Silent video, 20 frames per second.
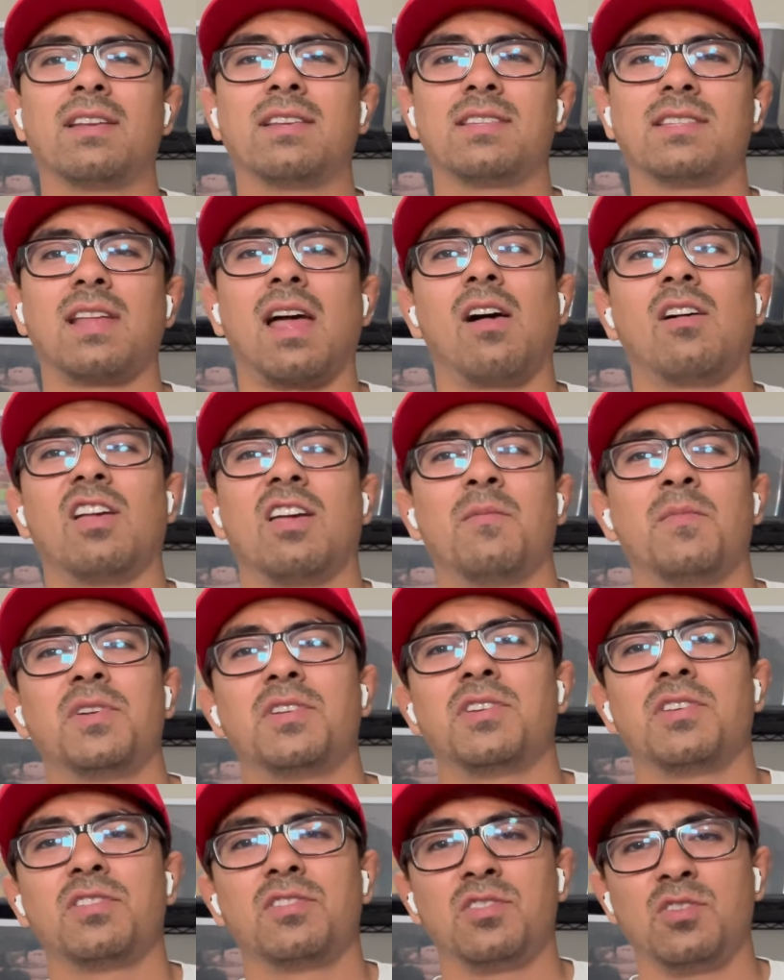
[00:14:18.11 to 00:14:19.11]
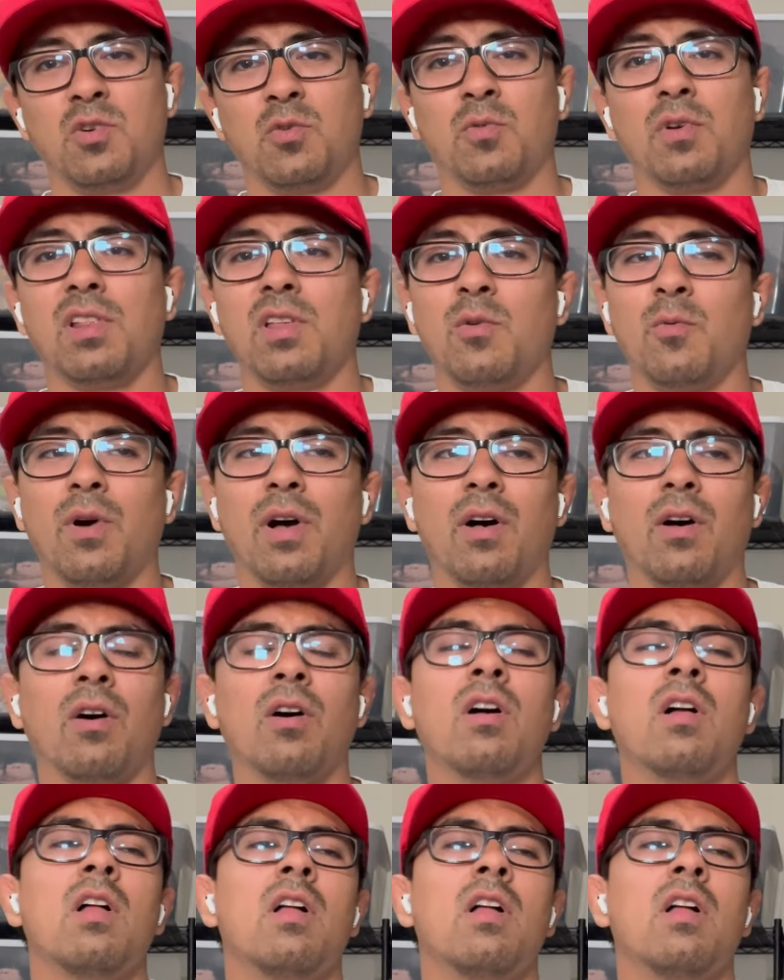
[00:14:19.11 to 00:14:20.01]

style images do really well.